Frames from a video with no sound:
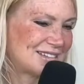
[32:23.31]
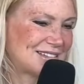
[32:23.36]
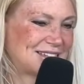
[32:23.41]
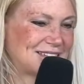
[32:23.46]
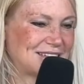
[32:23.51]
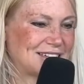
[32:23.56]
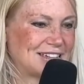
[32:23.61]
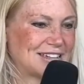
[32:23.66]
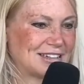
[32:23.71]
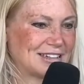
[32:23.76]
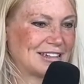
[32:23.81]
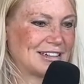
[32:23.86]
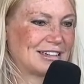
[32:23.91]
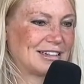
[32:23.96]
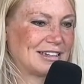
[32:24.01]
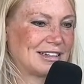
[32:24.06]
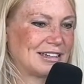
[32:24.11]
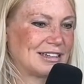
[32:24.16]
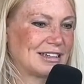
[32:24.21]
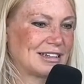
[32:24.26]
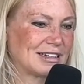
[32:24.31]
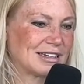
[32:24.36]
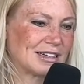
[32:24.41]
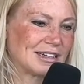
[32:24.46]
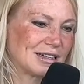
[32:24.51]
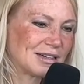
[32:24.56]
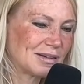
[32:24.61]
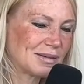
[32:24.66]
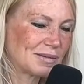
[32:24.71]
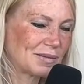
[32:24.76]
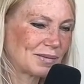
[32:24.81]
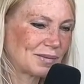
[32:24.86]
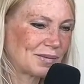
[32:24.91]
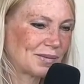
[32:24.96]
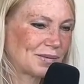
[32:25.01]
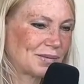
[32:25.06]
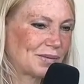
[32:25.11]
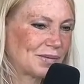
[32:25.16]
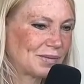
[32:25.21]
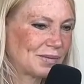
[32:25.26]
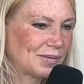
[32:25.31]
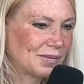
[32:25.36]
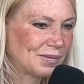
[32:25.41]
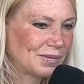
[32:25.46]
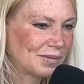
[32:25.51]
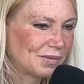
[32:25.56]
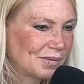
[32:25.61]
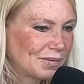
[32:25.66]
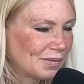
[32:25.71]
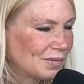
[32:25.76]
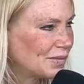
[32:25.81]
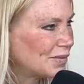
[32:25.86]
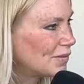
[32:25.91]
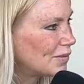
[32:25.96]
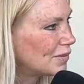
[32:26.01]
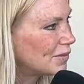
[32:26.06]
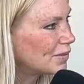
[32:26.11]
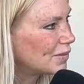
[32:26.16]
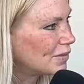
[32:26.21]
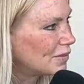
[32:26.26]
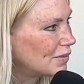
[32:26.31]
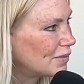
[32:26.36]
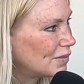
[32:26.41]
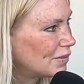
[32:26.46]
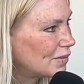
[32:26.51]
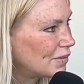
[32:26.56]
No words are spoken by the person on screen.